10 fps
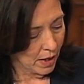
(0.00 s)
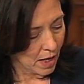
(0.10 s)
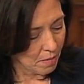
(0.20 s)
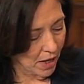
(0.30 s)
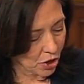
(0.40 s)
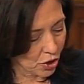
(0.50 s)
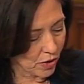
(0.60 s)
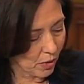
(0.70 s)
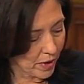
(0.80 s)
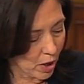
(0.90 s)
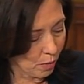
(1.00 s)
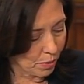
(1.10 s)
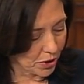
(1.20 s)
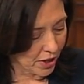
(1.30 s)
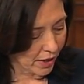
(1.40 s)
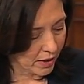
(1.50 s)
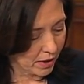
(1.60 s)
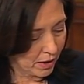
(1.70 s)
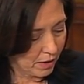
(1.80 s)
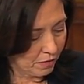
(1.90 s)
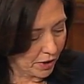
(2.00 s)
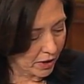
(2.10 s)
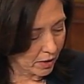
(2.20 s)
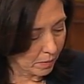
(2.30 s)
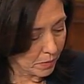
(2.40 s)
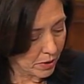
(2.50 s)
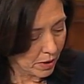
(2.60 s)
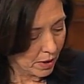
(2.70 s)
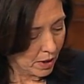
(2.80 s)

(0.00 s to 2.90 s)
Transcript: and make sure that we help protect victims.